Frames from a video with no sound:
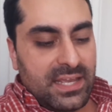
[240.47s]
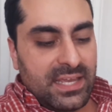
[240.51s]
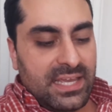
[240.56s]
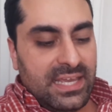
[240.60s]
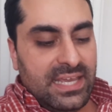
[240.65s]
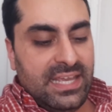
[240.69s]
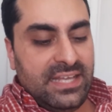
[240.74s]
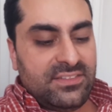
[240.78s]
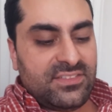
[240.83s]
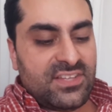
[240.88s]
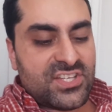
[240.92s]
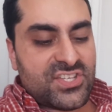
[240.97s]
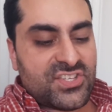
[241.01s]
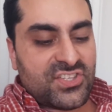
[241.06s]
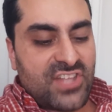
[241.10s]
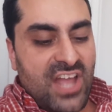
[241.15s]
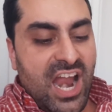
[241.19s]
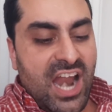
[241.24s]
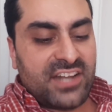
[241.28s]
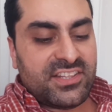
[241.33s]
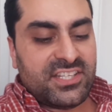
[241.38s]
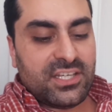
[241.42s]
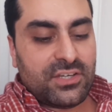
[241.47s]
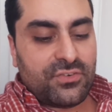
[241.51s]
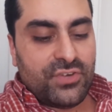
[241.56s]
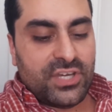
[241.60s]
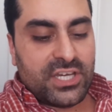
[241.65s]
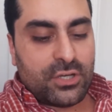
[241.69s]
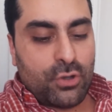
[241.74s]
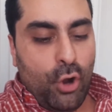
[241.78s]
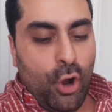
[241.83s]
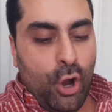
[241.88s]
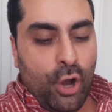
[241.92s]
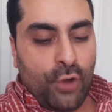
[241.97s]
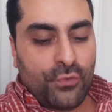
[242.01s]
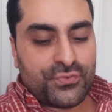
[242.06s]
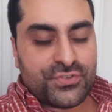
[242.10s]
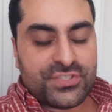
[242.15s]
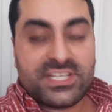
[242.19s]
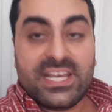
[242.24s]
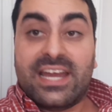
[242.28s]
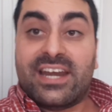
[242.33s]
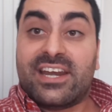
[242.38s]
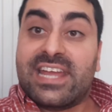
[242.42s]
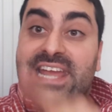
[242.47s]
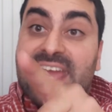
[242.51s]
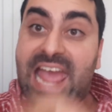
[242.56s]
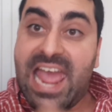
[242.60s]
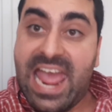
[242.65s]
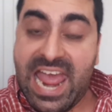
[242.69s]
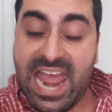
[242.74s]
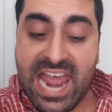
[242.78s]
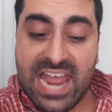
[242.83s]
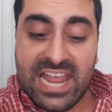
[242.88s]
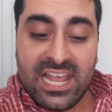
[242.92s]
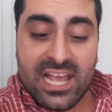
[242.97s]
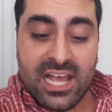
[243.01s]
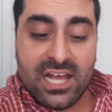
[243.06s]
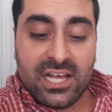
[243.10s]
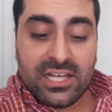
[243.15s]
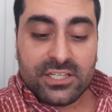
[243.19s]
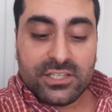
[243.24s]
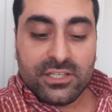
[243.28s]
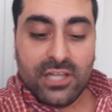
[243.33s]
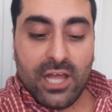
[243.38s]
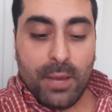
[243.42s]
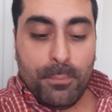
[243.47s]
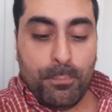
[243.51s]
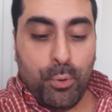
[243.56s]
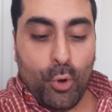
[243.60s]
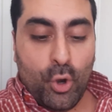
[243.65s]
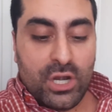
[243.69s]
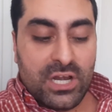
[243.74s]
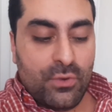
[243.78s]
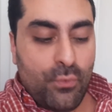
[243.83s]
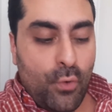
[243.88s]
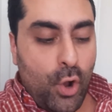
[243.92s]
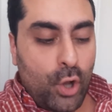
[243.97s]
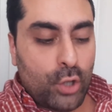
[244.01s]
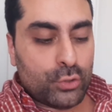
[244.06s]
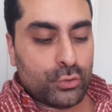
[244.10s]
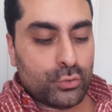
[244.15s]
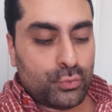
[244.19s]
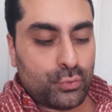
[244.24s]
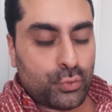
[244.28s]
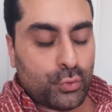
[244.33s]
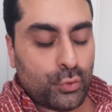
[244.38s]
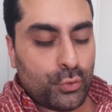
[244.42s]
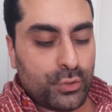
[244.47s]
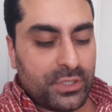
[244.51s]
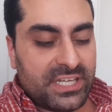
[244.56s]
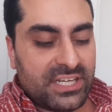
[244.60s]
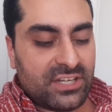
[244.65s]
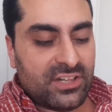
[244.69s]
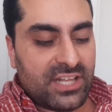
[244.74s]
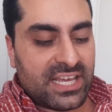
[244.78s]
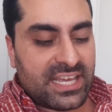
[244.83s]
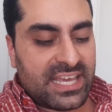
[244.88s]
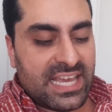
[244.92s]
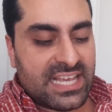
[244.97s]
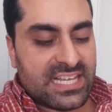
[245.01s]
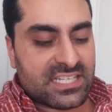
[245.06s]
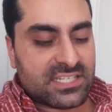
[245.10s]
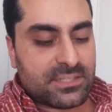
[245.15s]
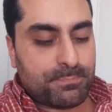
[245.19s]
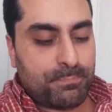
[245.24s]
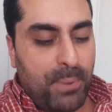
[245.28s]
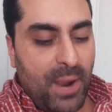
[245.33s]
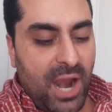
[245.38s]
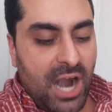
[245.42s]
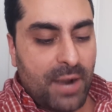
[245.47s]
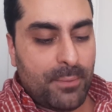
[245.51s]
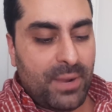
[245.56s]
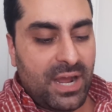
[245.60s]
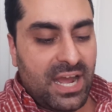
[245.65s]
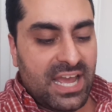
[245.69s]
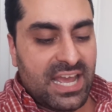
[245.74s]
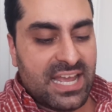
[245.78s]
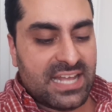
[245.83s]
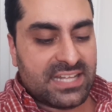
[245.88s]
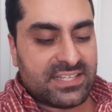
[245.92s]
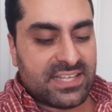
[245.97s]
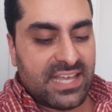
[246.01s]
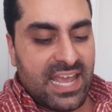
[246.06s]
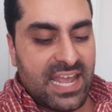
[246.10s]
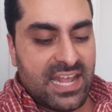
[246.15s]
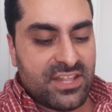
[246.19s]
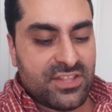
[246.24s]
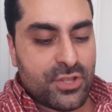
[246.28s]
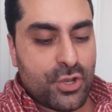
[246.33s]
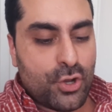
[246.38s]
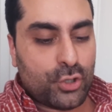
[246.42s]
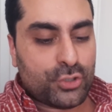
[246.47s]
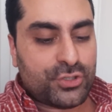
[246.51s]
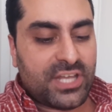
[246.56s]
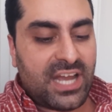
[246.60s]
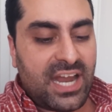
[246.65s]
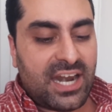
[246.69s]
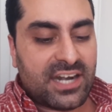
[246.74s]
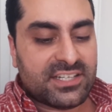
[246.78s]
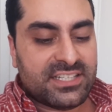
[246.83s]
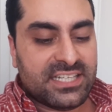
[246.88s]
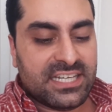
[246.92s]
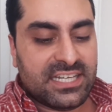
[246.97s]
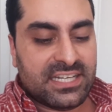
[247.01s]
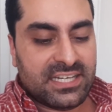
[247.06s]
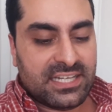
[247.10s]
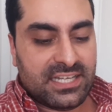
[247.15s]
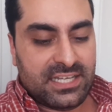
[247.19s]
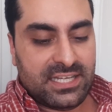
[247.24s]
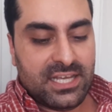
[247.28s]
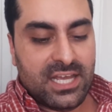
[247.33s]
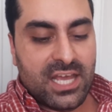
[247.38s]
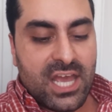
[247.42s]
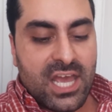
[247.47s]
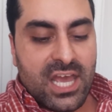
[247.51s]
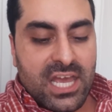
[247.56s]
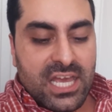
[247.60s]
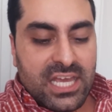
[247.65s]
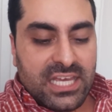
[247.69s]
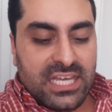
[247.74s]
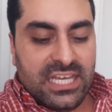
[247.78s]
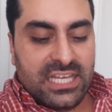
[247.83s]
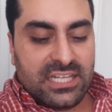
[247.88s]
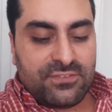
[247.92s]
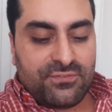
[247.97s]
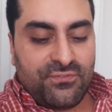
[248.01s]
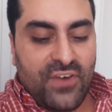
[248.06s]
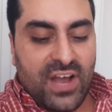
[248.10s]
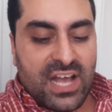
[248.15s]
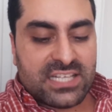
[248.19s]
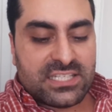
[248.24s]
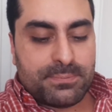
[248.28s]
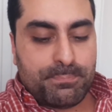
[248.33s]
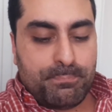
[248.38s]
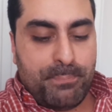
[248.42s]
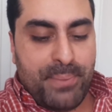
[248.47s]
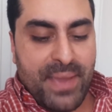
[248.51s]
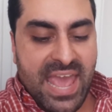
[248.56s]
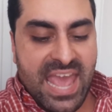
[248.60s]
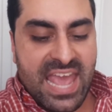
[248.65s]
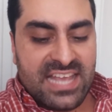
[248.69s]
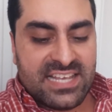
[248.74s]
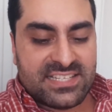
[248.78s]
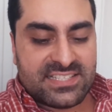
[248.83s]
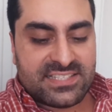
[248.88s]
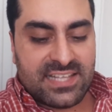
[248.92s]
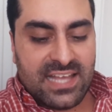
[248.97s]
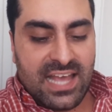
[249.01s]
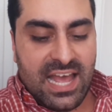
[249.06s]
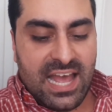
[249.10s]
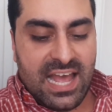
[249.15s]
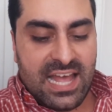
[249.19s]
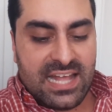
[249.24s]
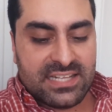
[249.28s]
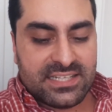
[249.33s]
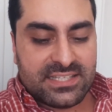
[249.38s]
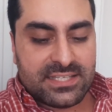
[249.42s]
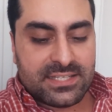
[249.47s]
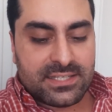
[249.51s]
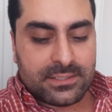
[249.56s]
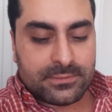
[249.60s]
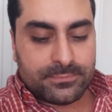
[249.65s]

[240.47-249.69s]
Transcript: In the starting week of Serie A, Napoli won 2-0 against Parma at Ennio Tardini. It was paced and